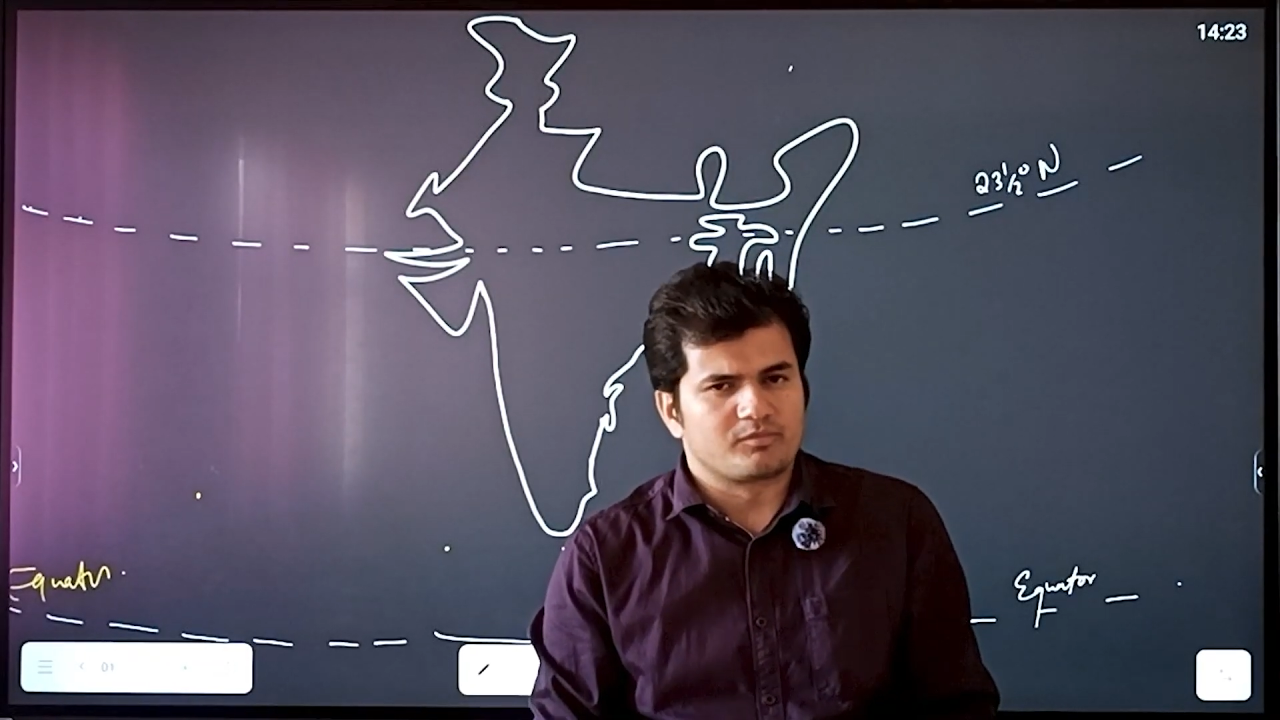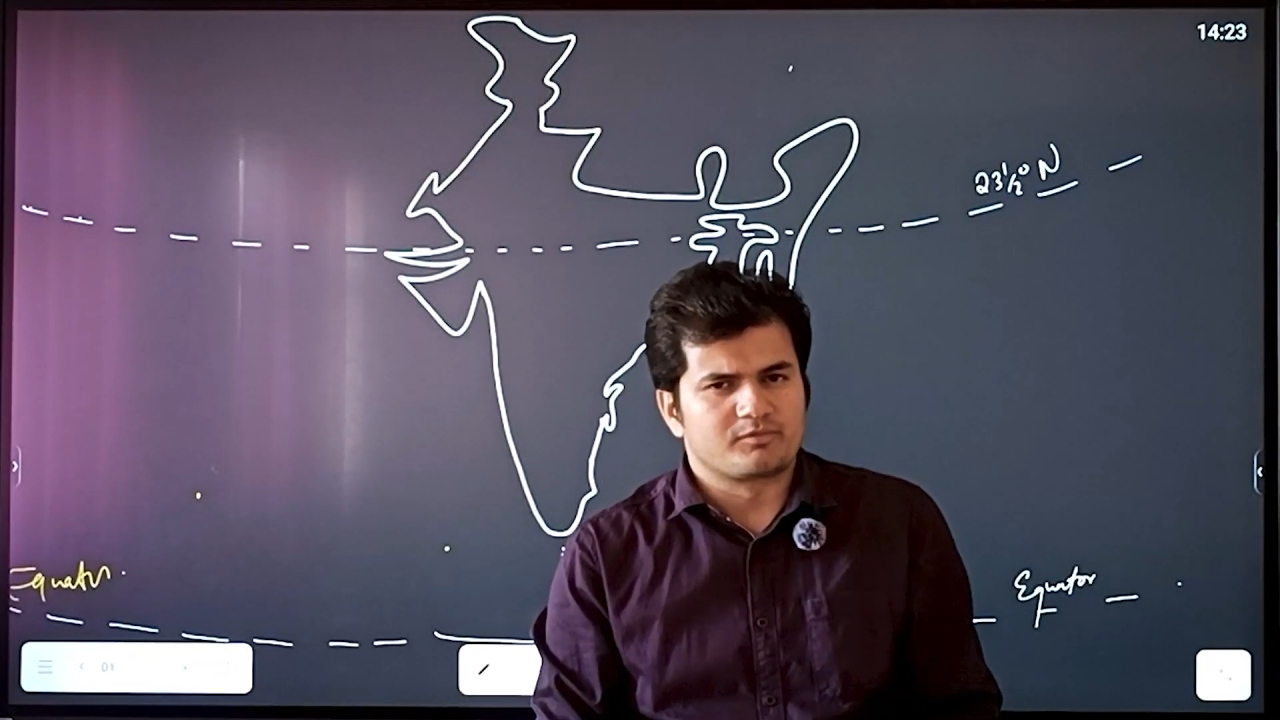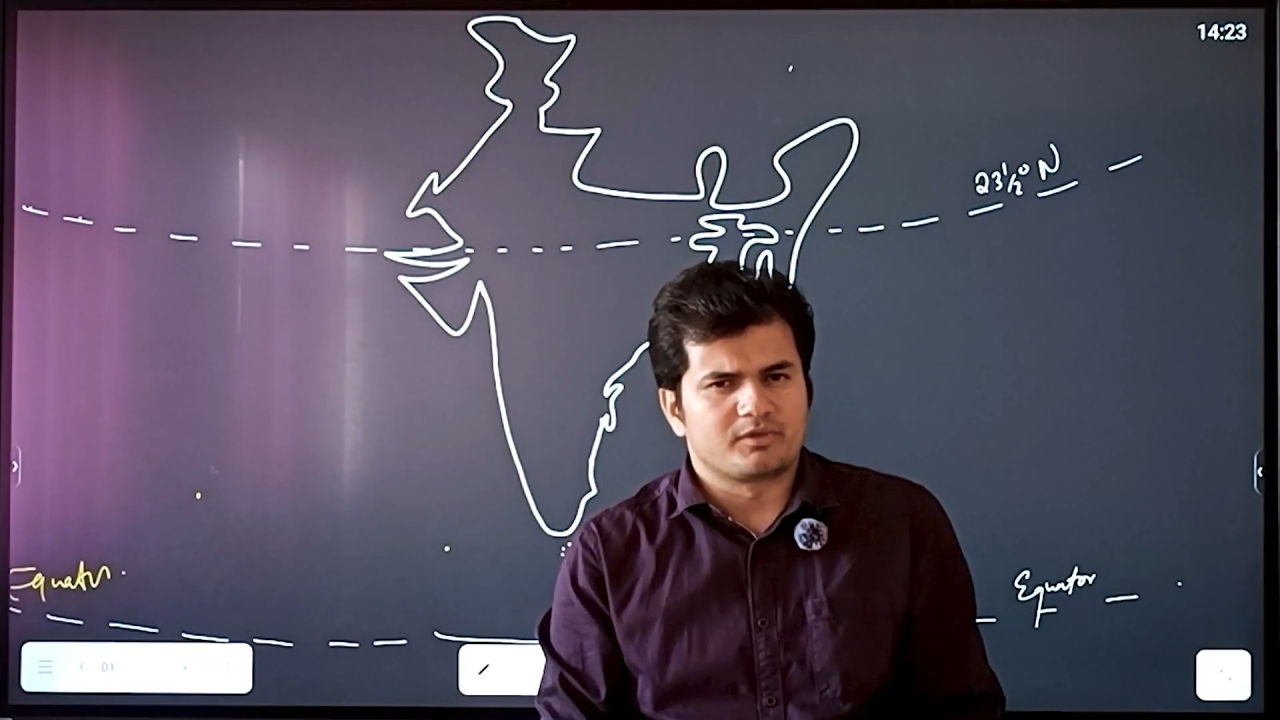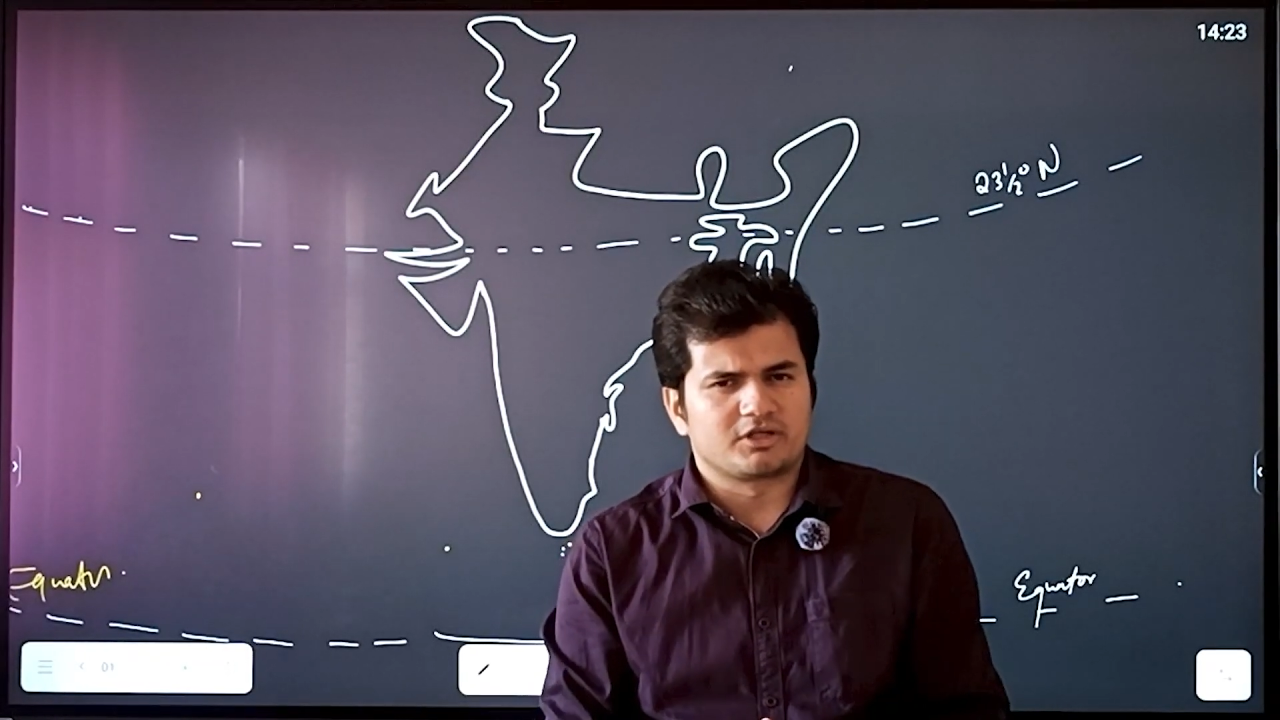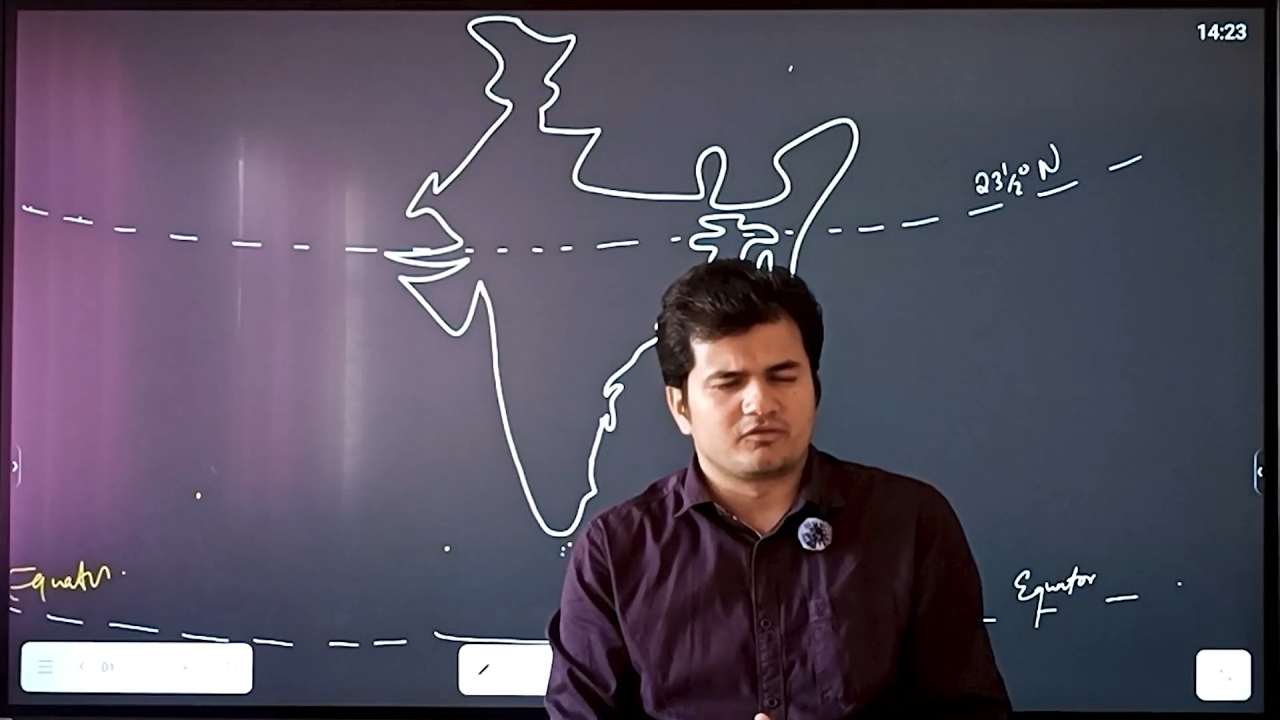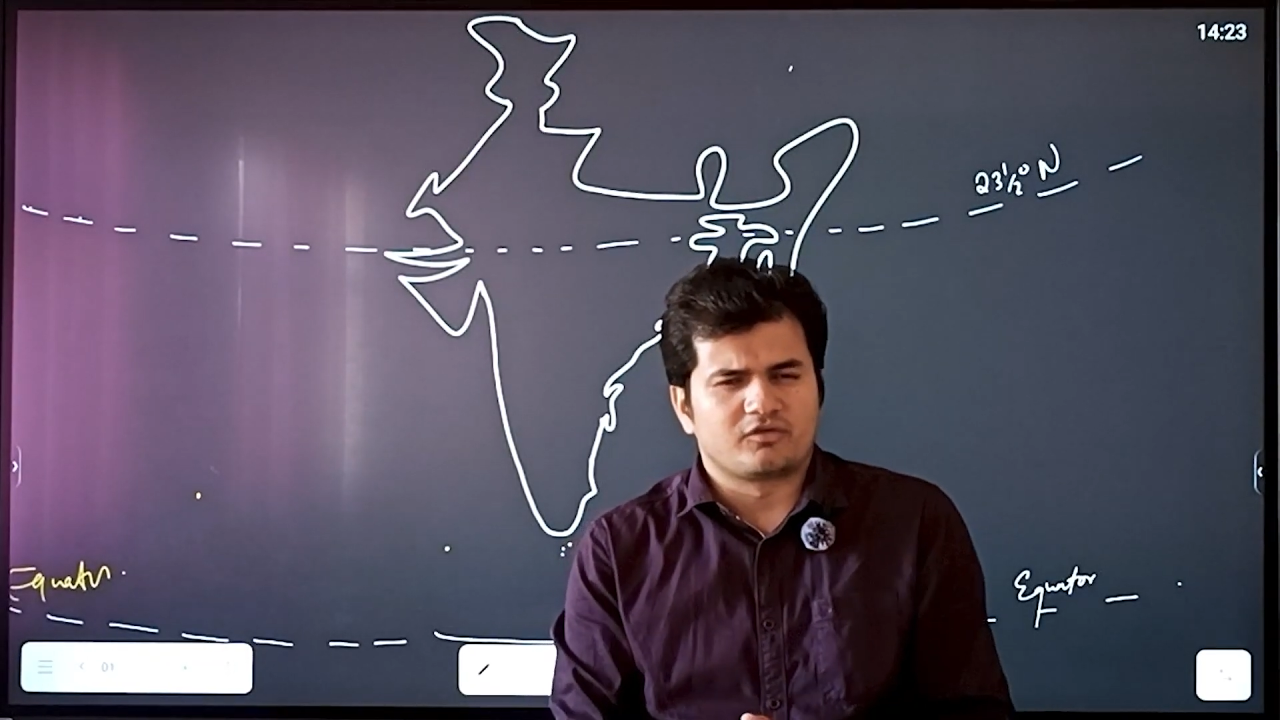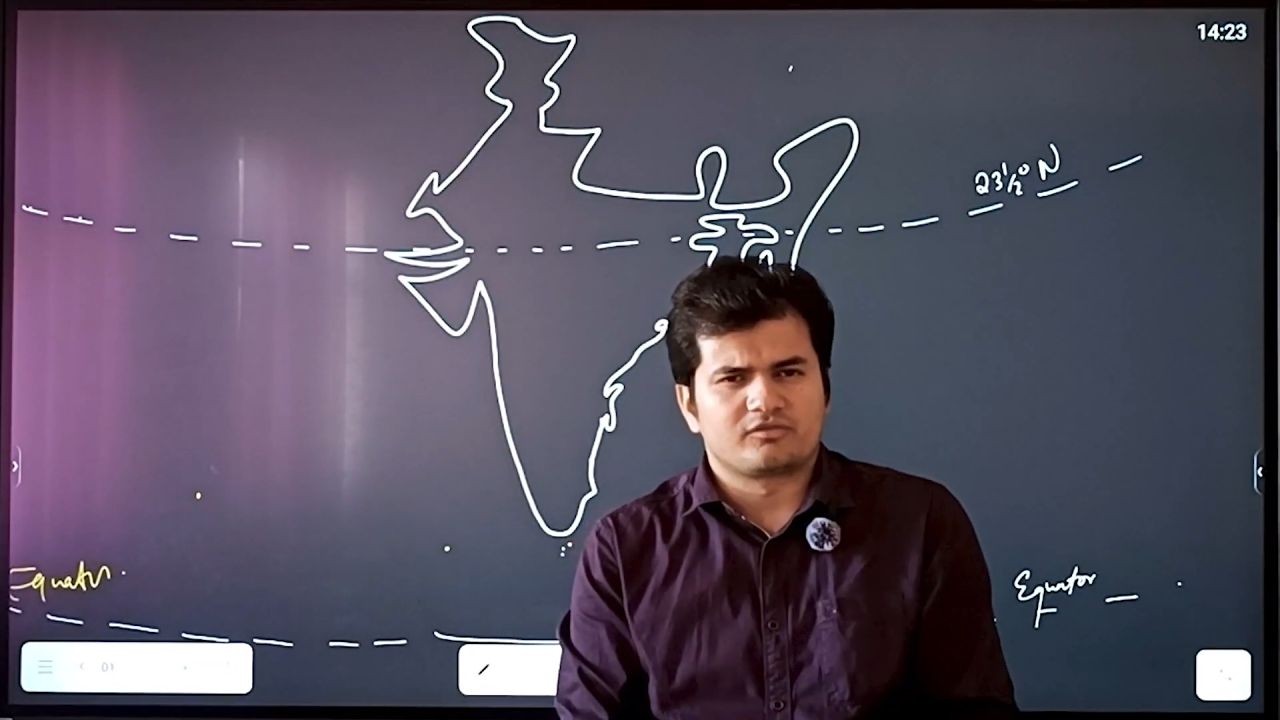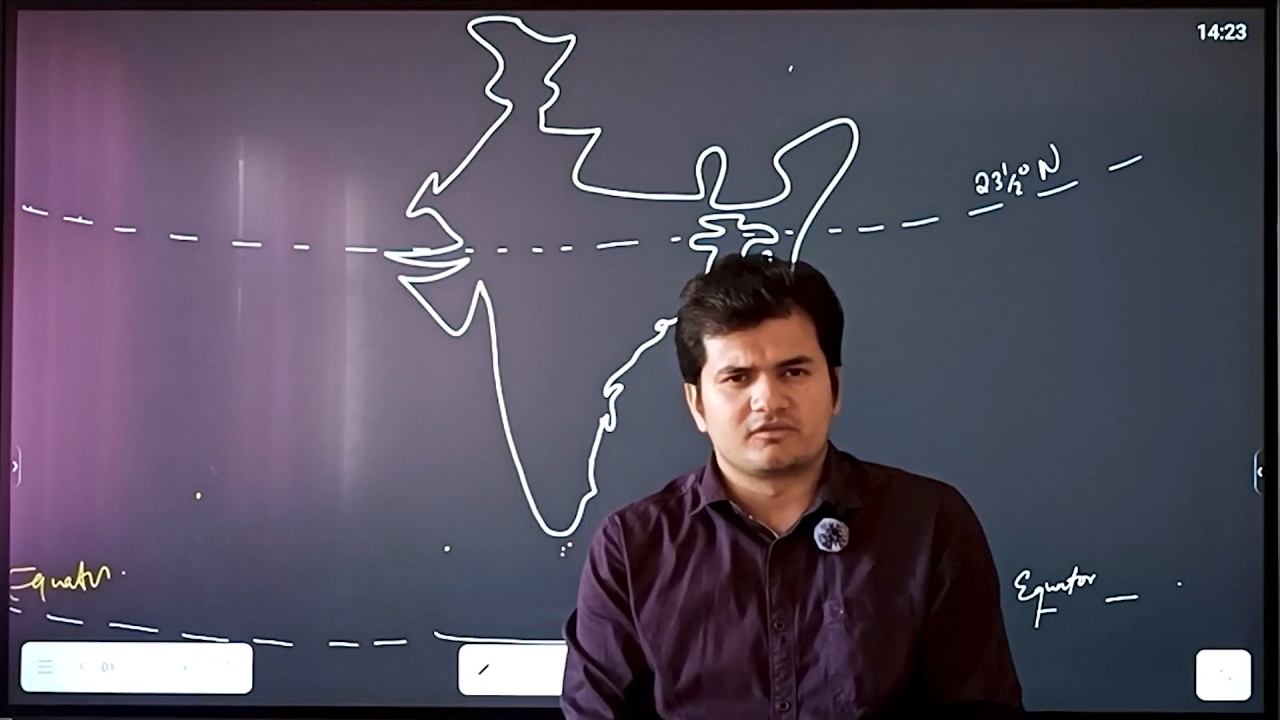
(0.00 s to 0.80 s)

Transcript: perspective of